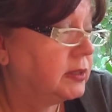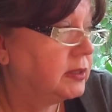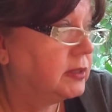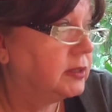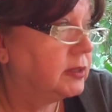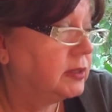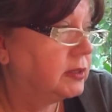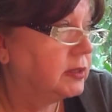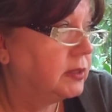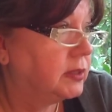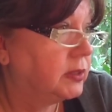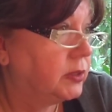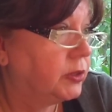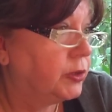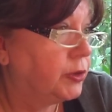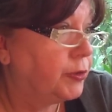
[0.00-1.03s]
left the
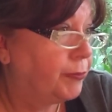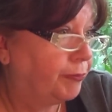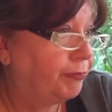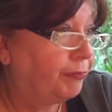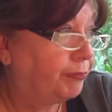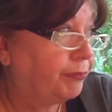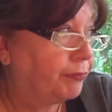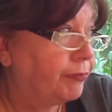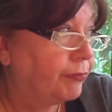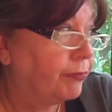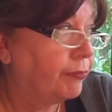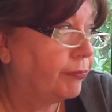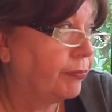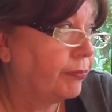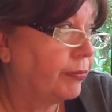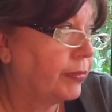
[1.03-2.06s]
premises
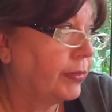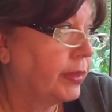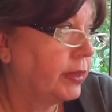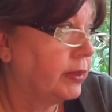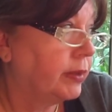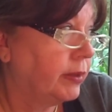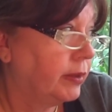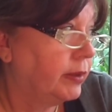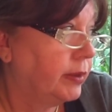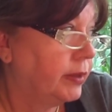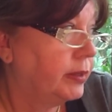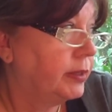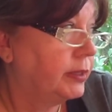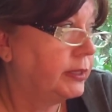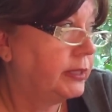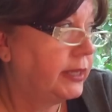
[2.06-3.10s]
before the law
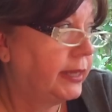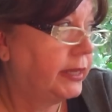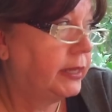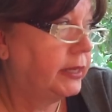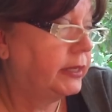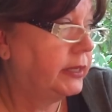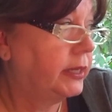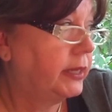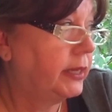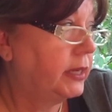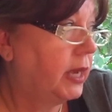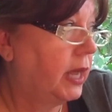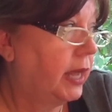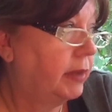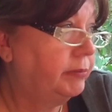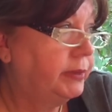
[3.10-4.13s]
enforcement got there? Ted
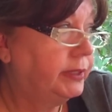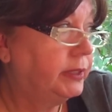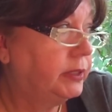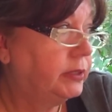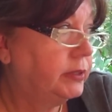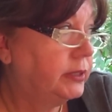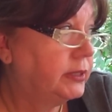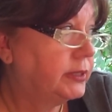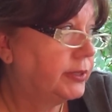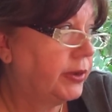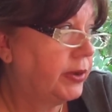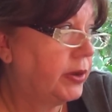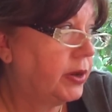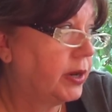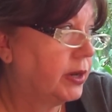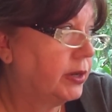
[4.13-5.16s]
hopped into his
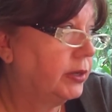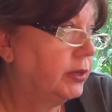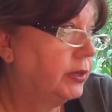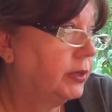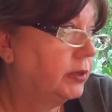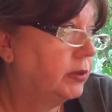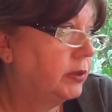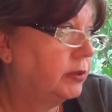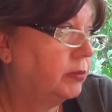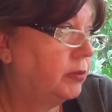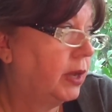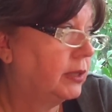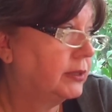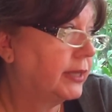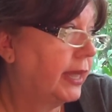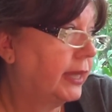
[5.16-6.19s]
car
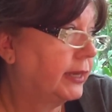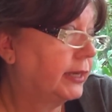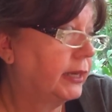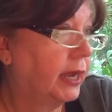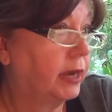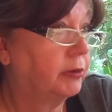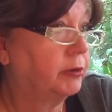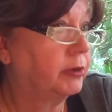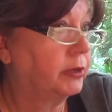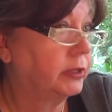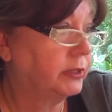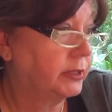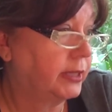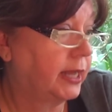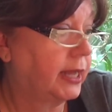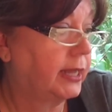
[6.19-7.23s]
while Zach and I were
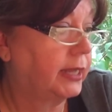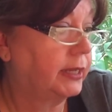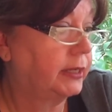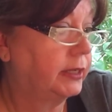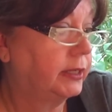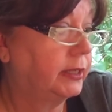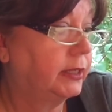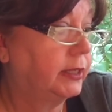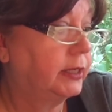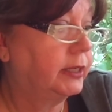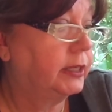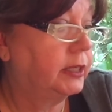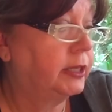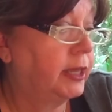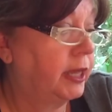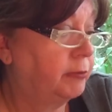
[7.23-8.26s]
inside,
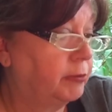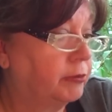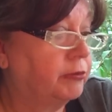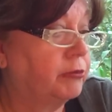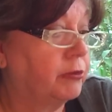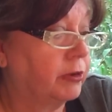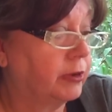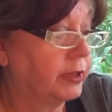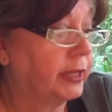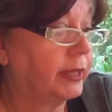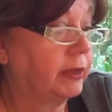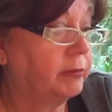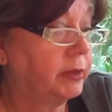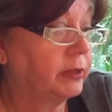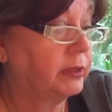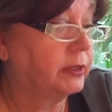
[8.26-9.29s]
and before the
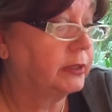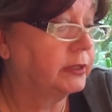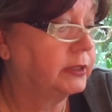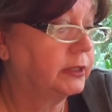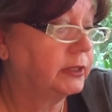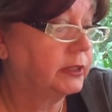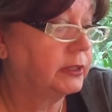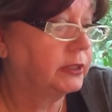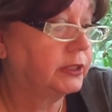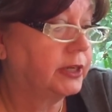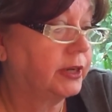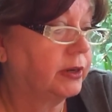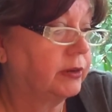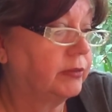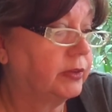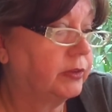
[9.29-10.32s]
ambulance and the
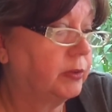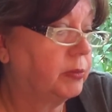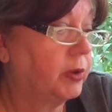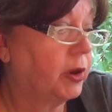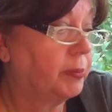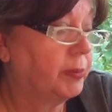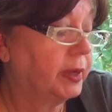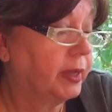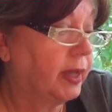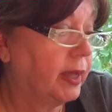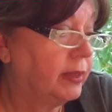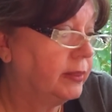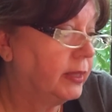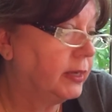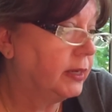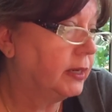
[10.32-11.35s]
sheriff's department got
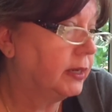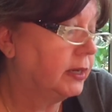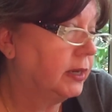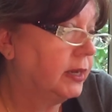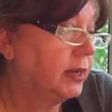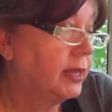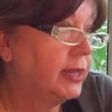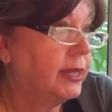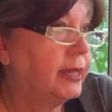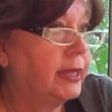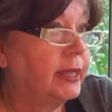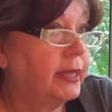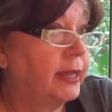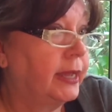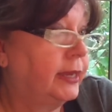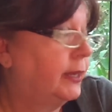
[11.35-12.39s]
there,
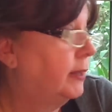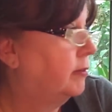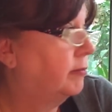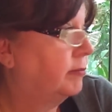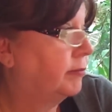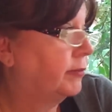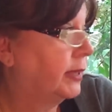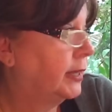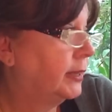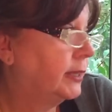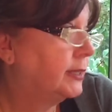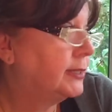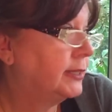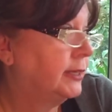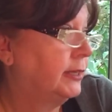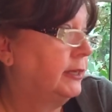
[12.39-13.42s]
and he fled the
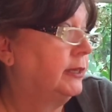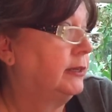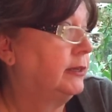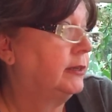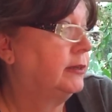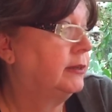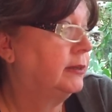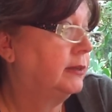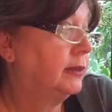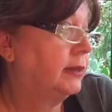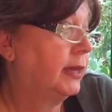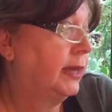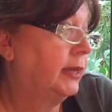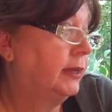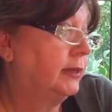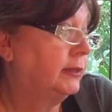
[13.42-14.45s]
scene.
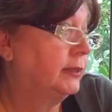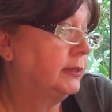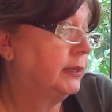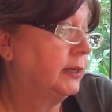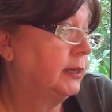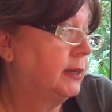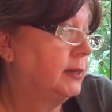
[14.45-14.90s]
And